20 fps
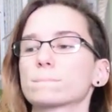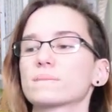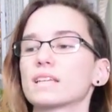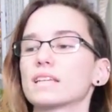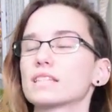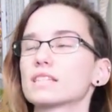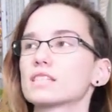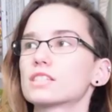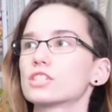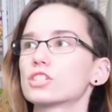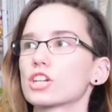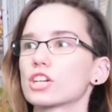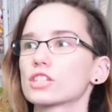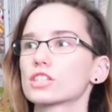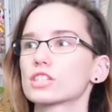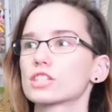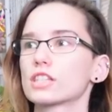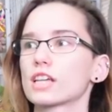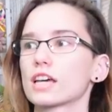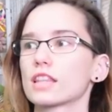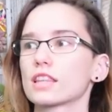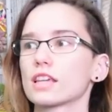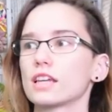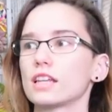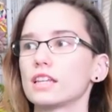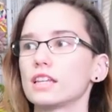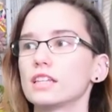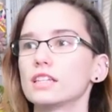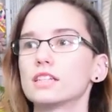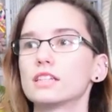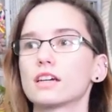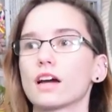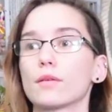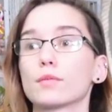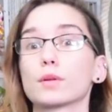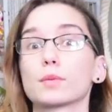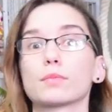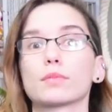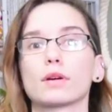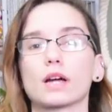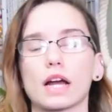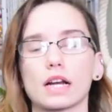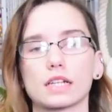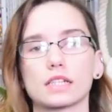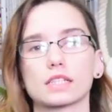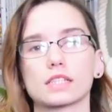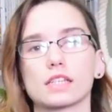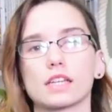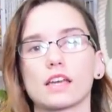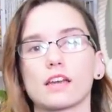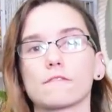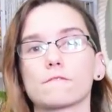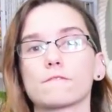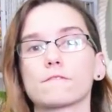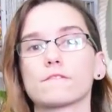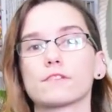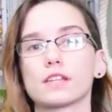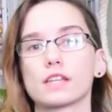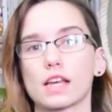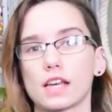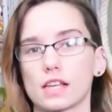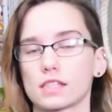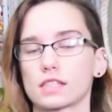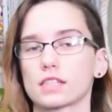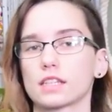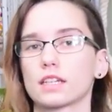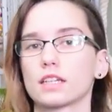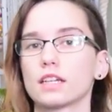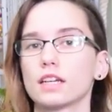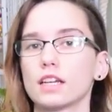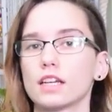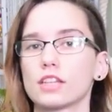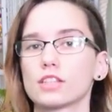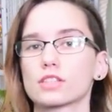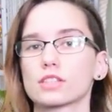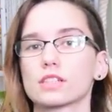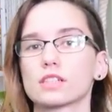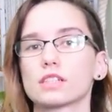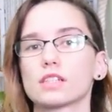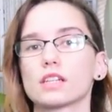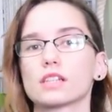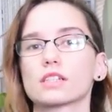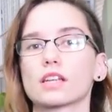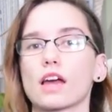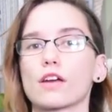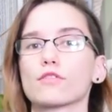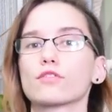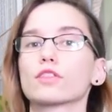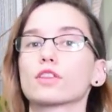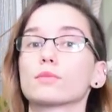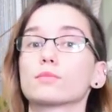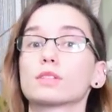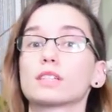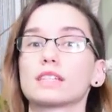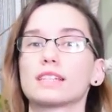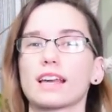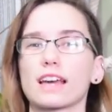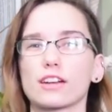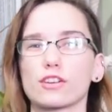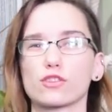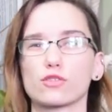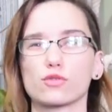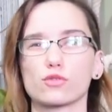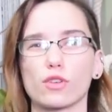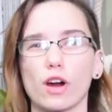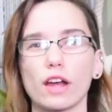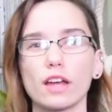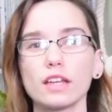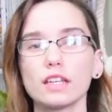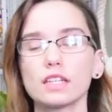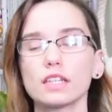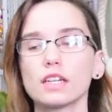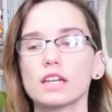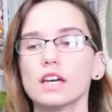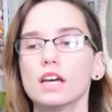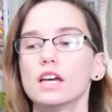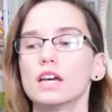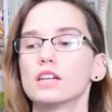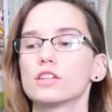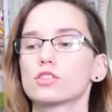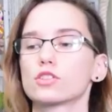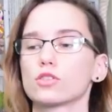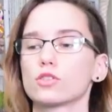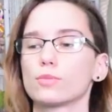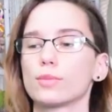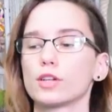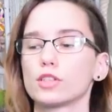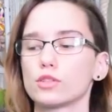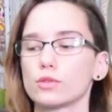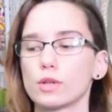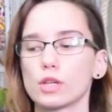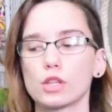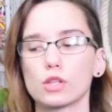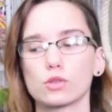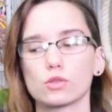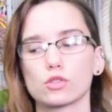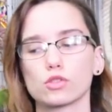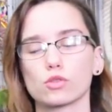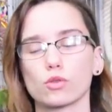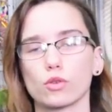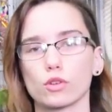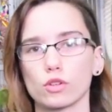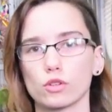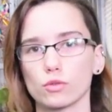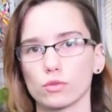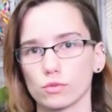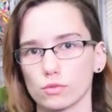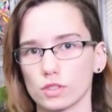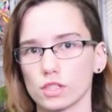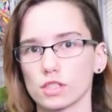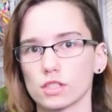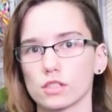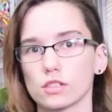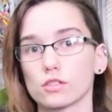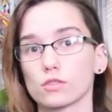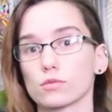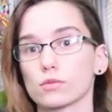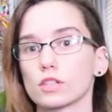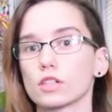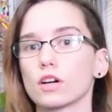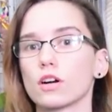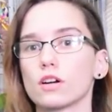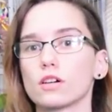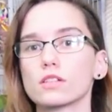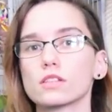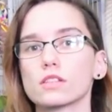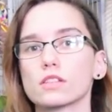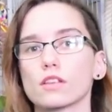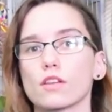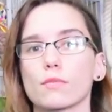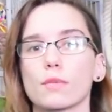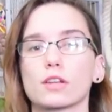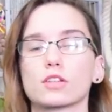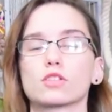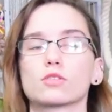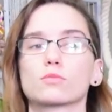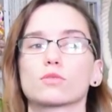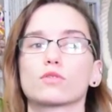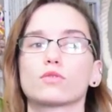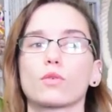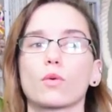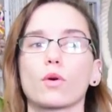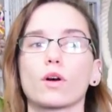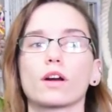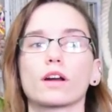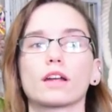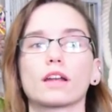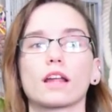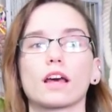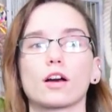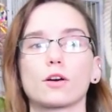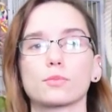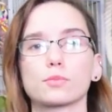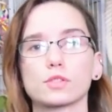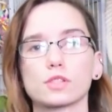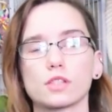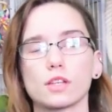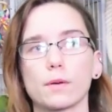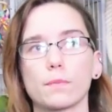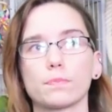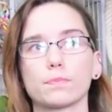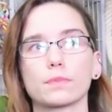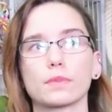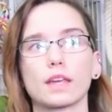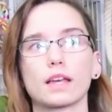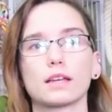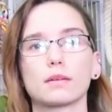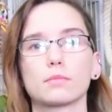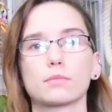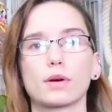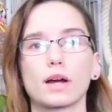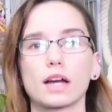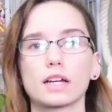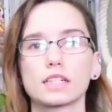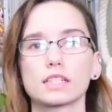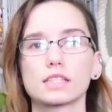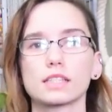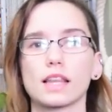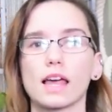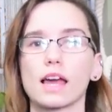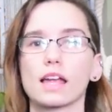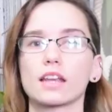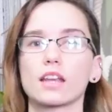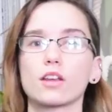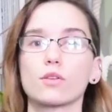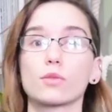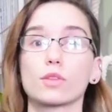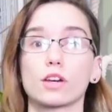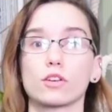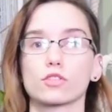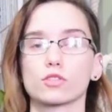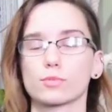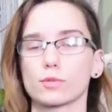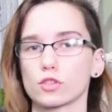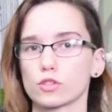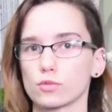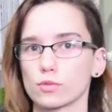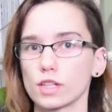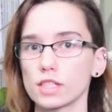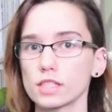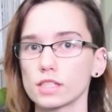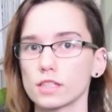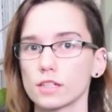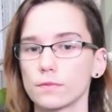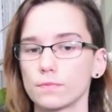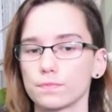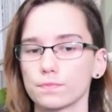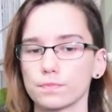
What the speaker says: It's just that they need time to practice it and finesse it. It's going to take time for them to get it right. So by doing those shorter distance recalls, as I mentioned before, it helps them practice landing without as much risk.